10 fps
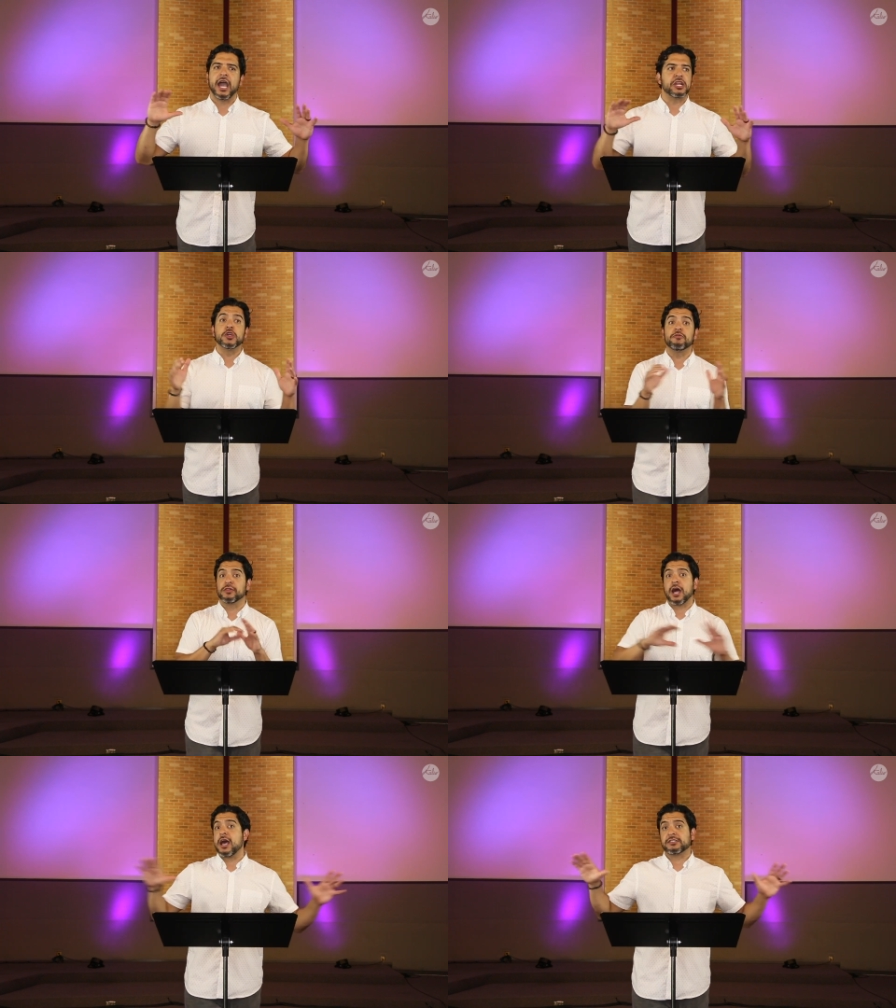and you've
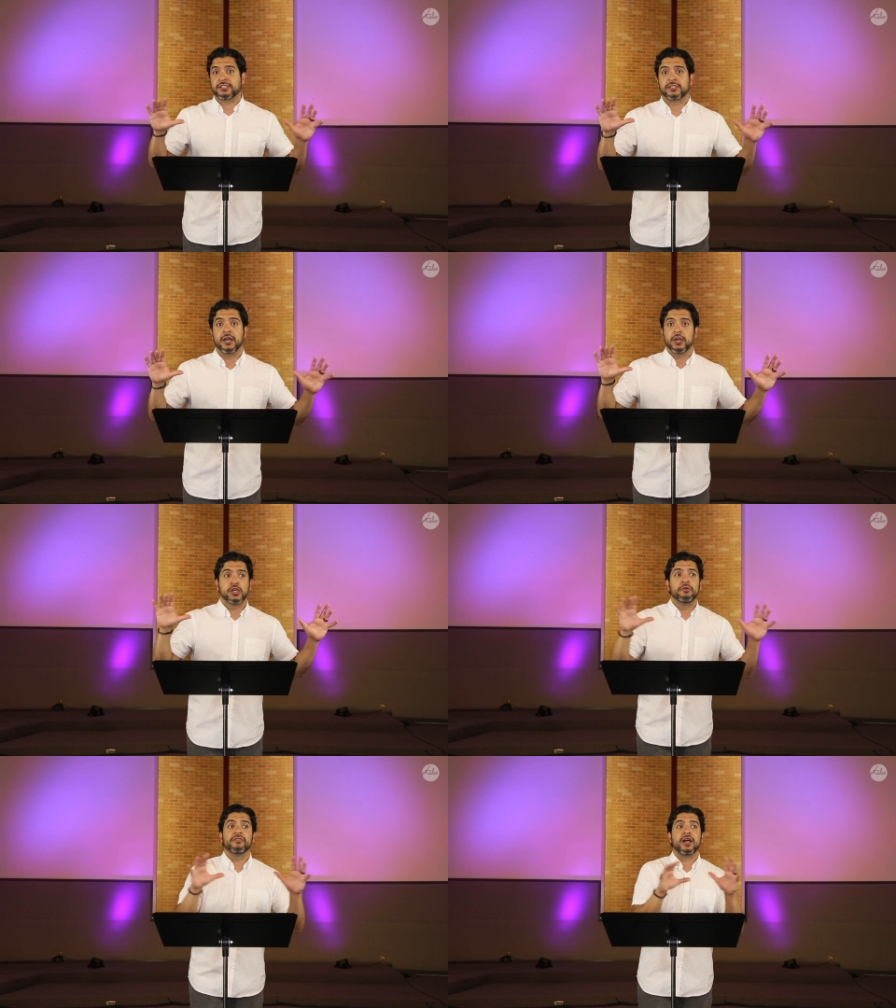lost
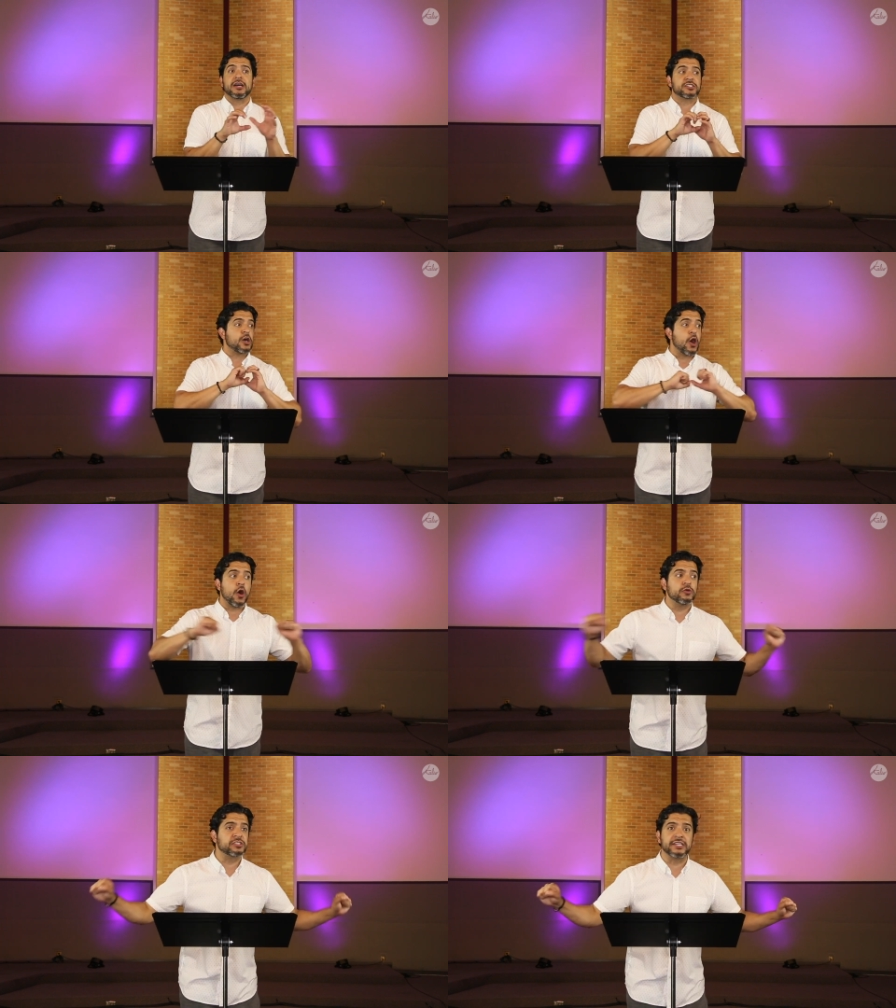you've lost
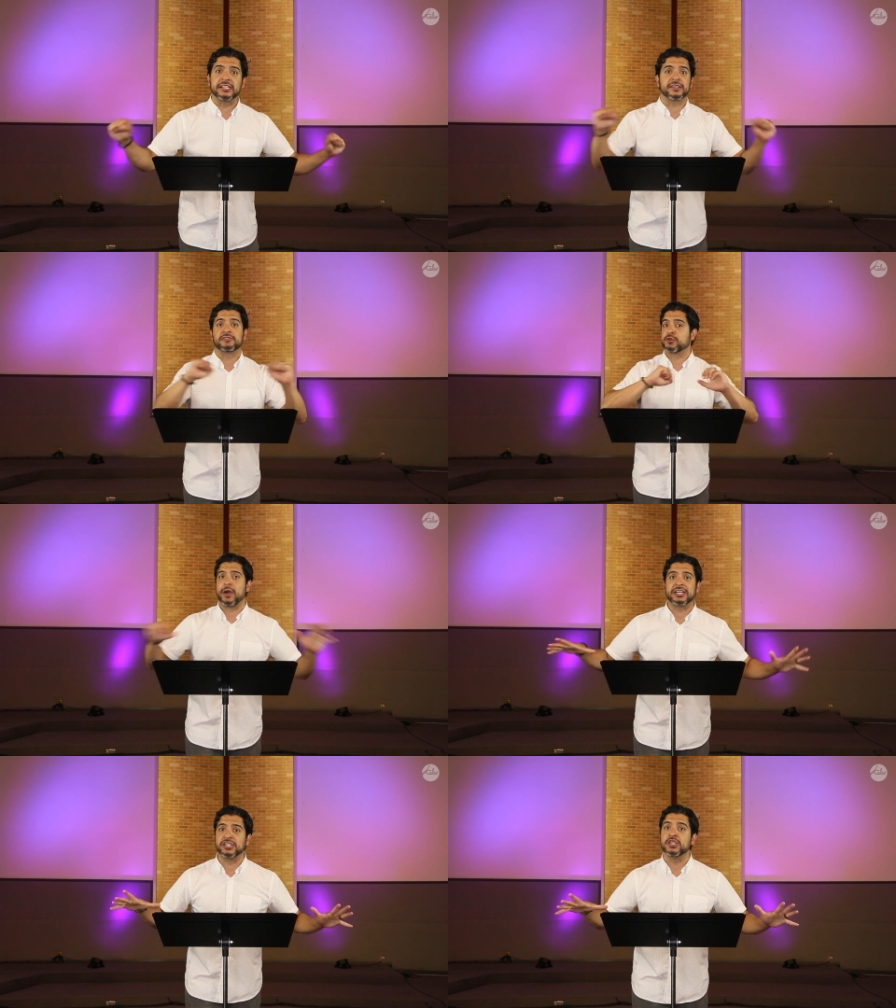all sense of
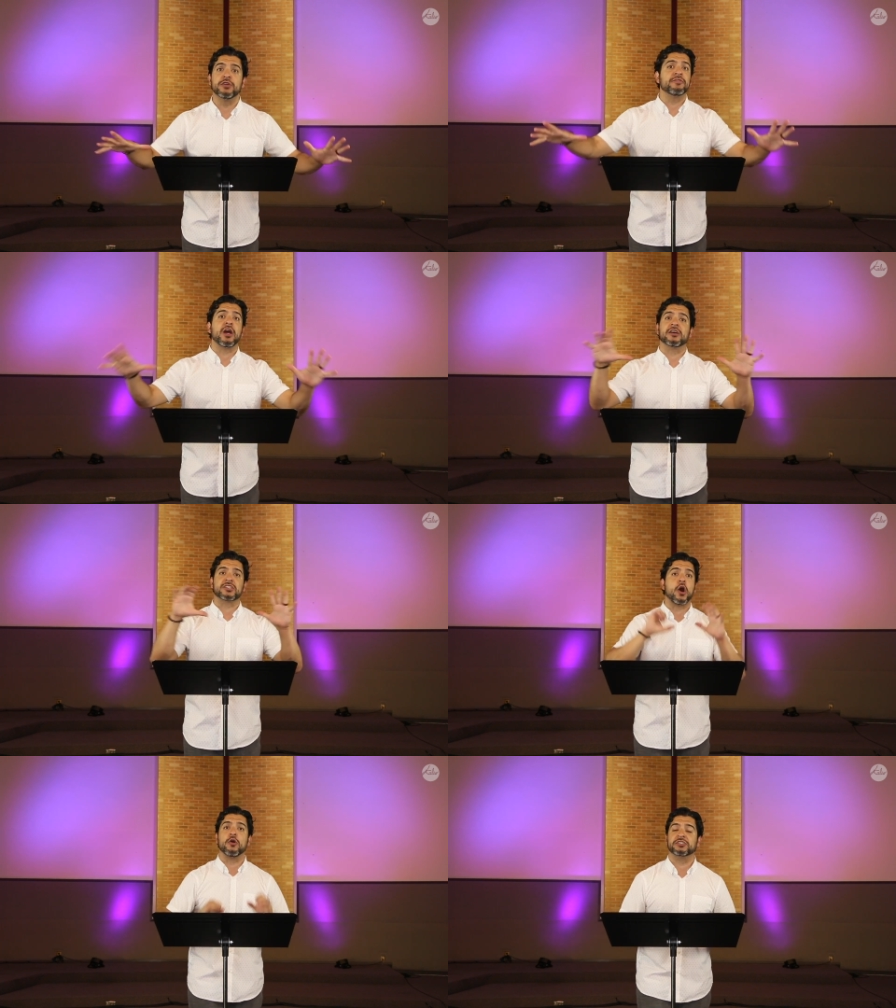direction, you've
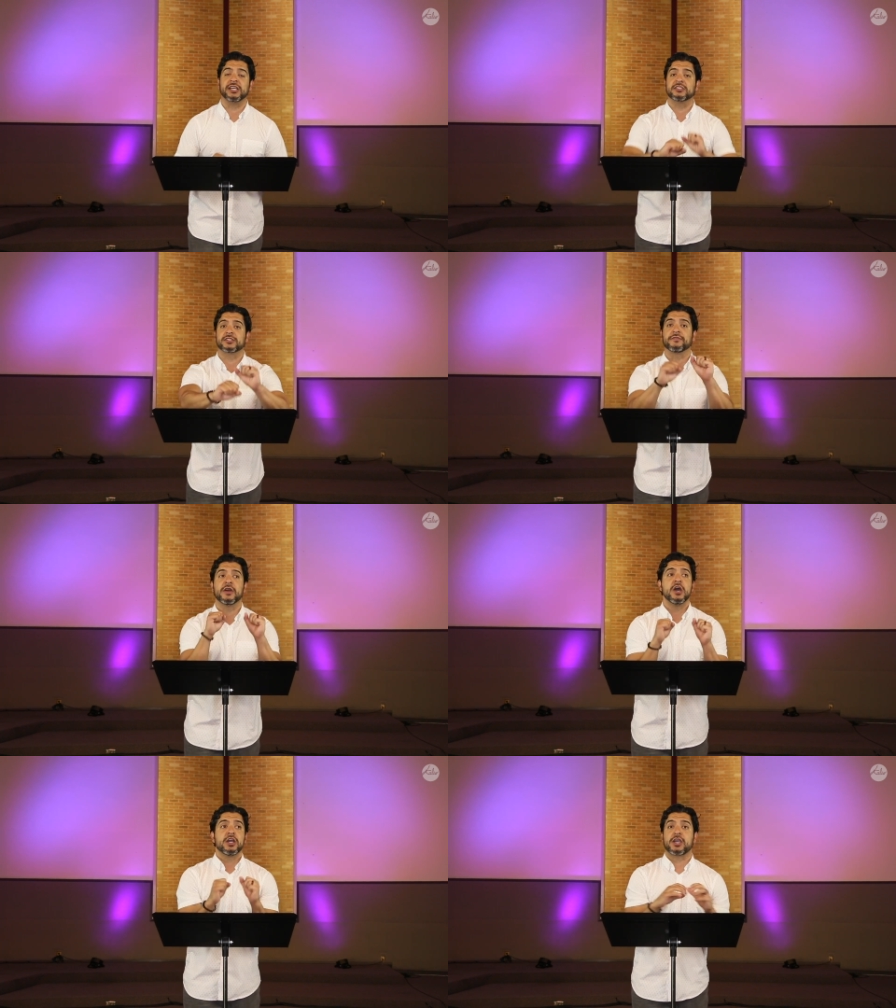lost all sense
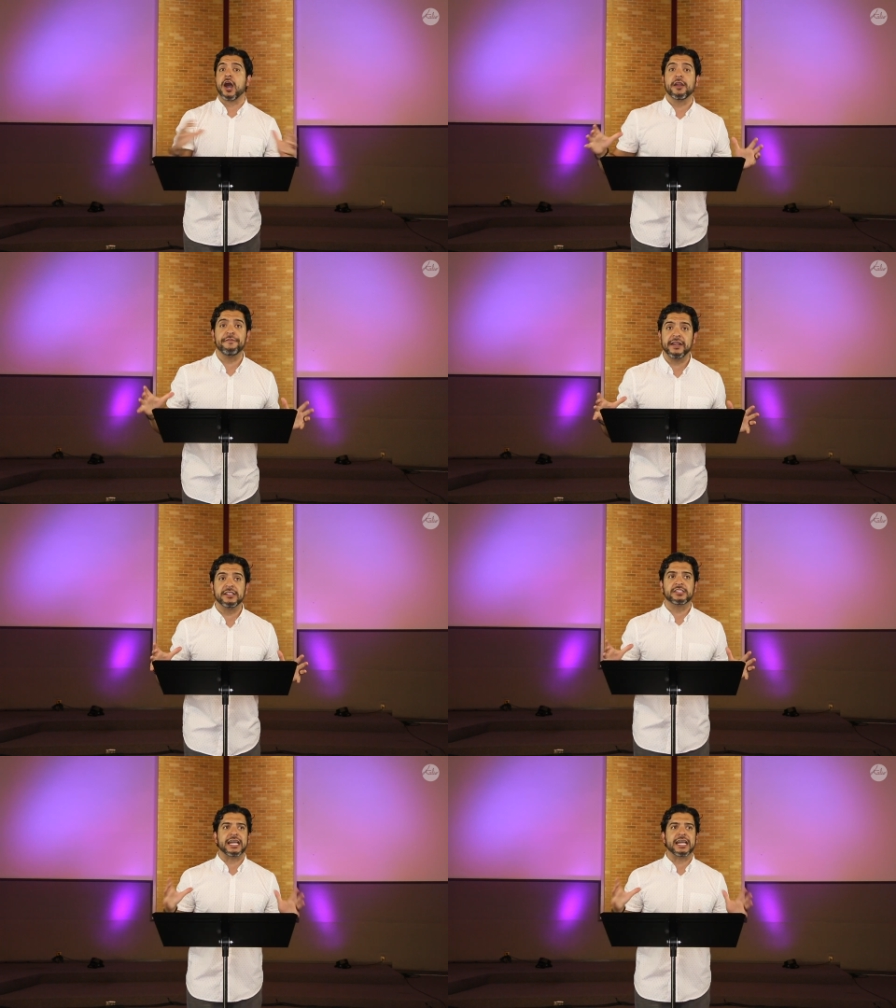of confidence.